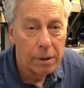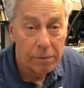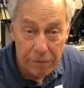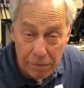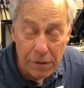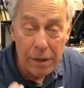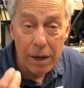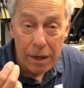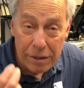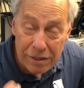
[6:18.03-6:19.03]
50
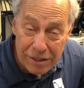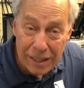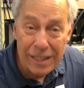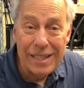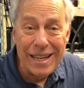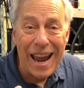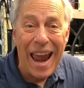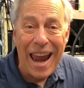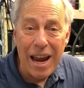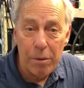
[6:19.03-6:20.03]
to 60
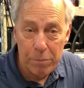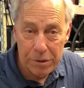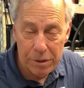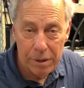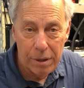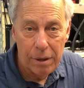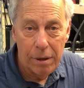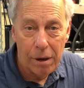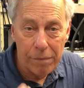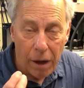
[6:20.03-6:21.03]
amps
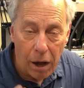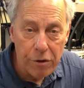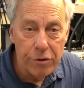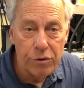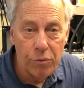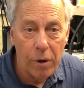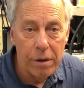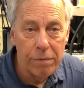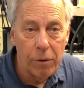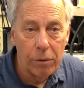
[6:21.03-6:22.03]
of 120
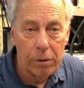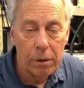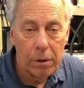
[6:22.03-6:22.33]
volt